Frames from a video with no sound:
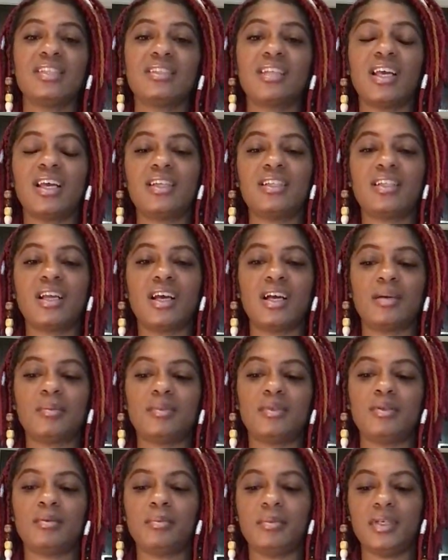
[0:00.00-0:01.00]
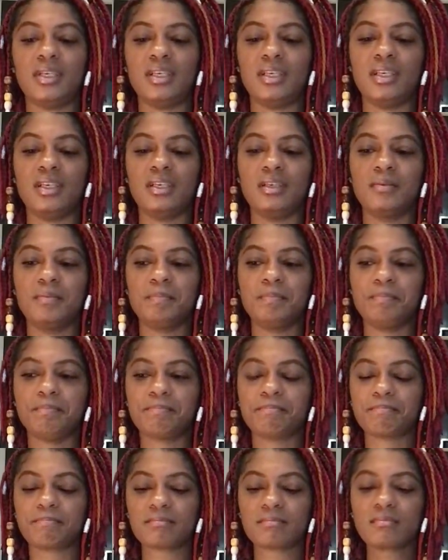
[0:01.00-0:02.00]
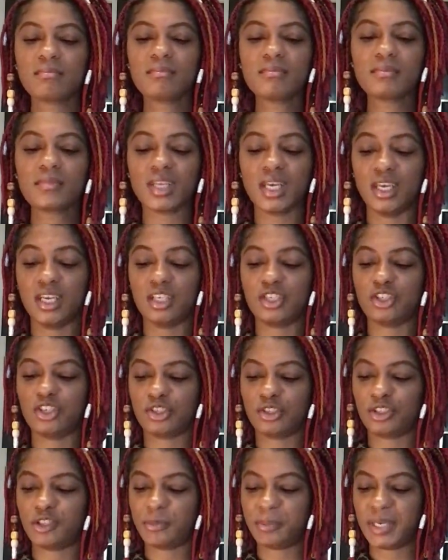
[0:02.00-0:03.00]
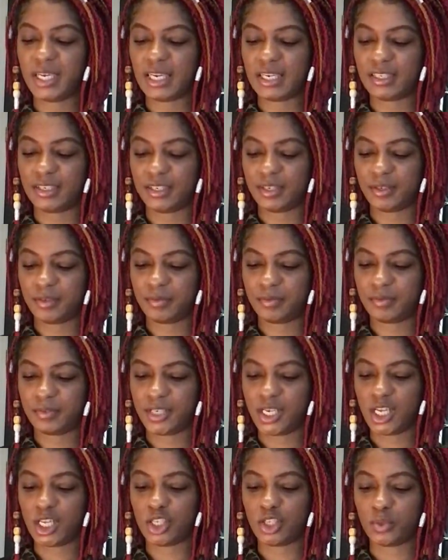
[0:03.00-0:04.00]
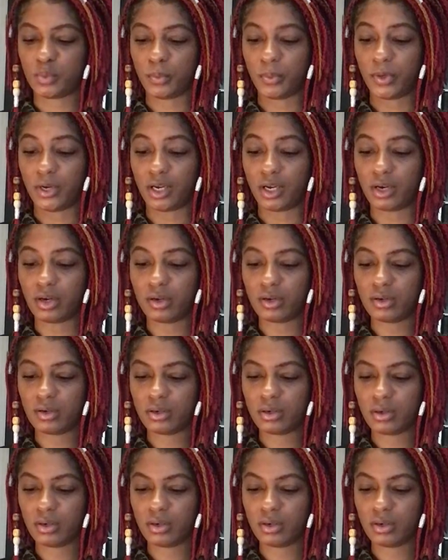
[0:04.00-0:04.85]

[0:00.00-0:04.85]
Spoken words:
take time to be introspective as well.